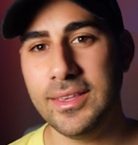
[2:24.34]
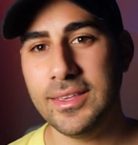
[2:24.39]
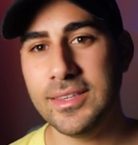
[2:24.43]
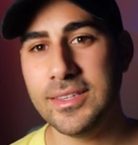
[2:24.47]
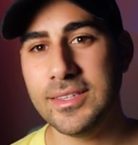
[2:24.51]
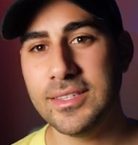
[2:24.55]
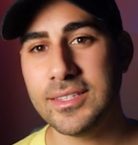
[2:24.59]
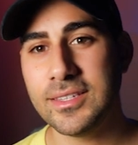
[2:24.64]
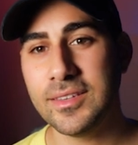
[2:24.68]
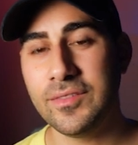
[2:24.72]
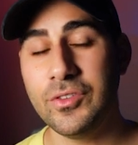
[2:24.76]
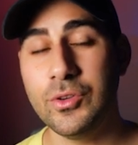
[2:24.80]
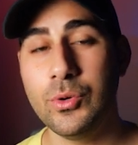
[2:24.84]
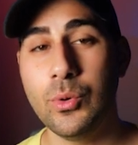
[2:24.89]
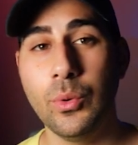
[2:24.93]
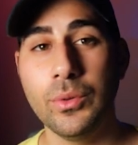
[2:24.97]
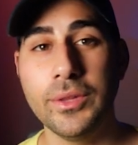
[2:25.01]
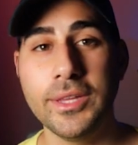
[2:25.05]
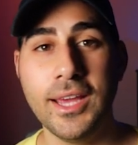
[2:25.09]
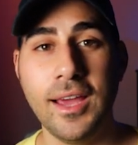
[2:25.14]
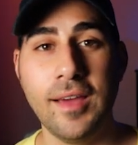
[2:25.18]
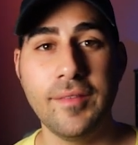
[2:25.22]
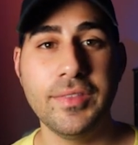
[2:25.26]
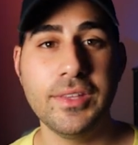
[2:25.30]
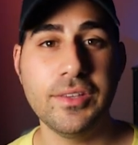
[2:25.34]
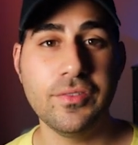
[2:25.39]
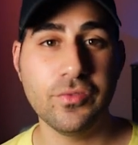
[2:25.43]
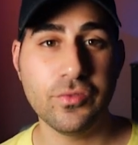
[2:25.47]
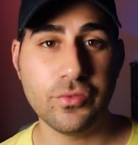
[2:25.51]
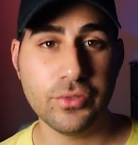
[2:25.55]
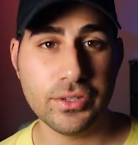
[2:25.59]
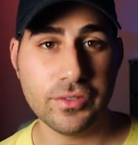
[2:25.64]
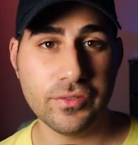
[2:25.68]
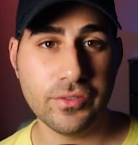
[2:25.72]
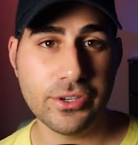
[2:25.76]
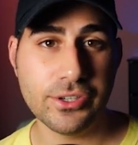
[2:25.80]
is if you only have the
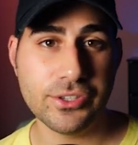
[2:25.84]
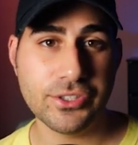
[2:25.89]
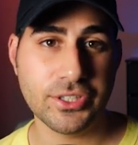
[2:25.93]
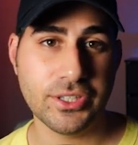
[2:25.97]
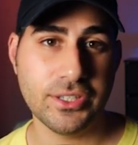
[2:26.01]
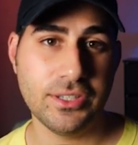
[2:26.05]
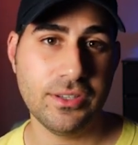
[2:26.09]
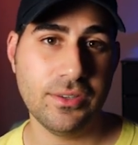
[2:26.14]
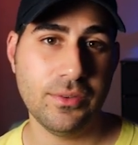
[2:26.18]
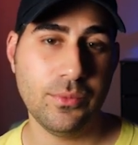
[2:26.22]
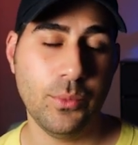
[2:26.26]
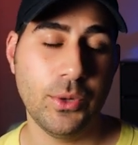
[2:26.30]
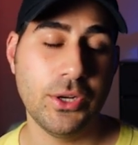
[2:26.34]
free version,